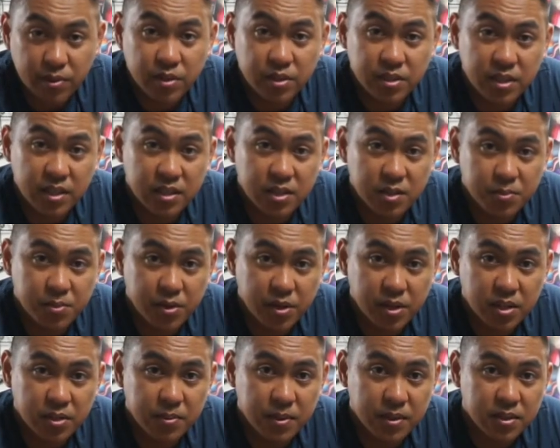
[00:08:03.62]
rear sets are
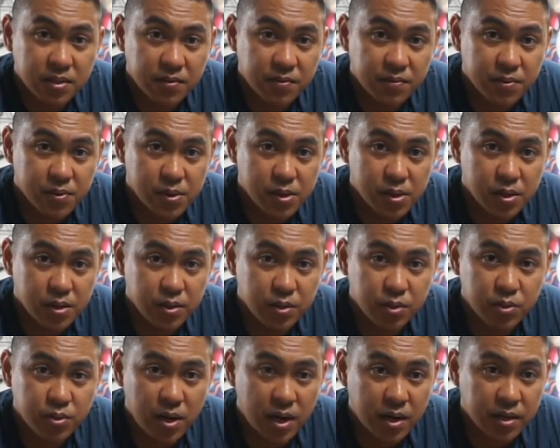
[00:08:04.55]
pretty expensive for a
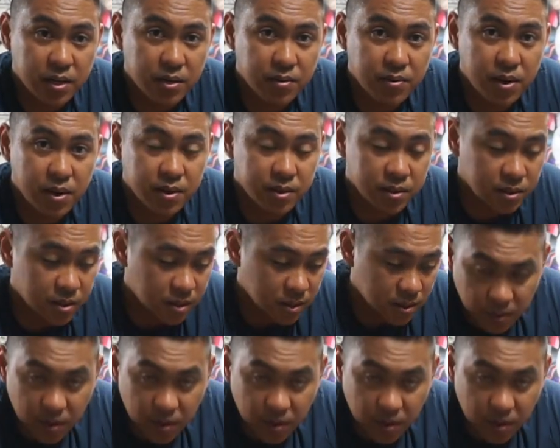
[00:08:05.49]
new track day rider,